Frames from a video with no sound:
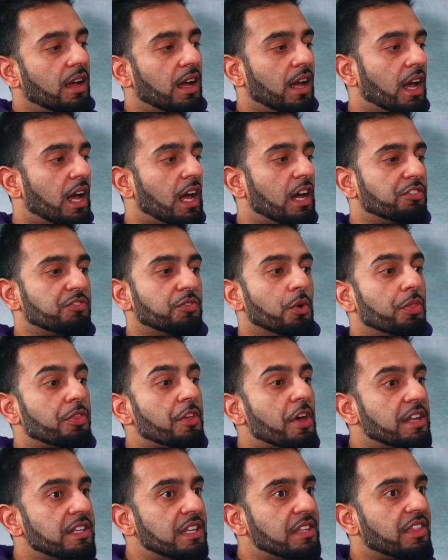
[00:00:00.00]
uh, for
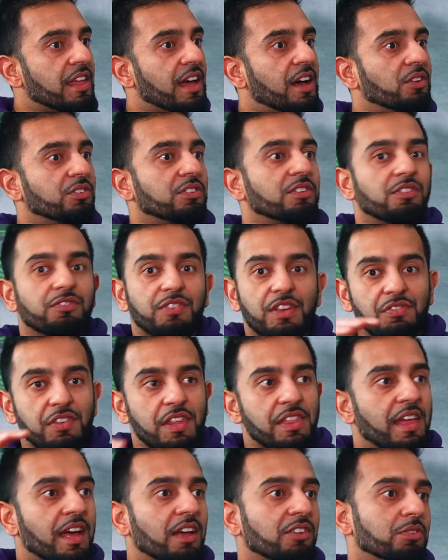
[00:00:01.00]
30,000,
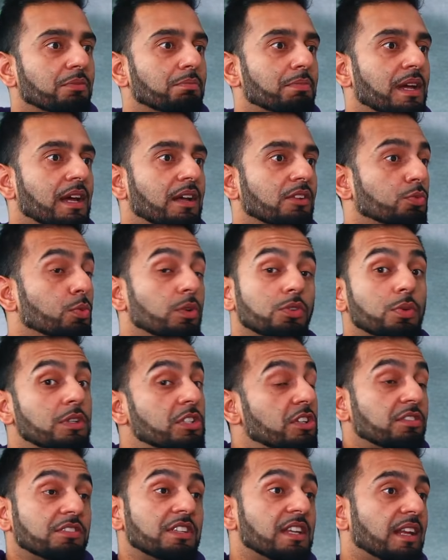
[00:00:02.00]
50,000 pounds, which we
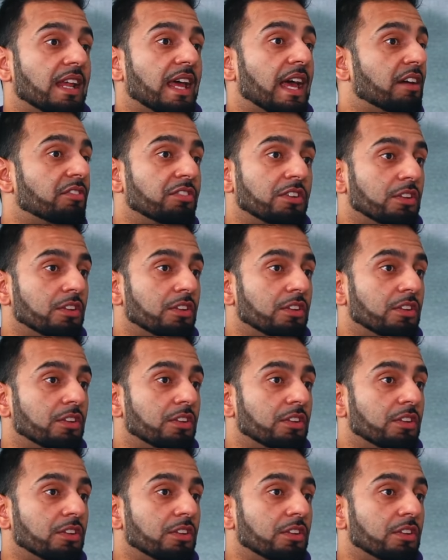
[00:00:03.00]
just didn't have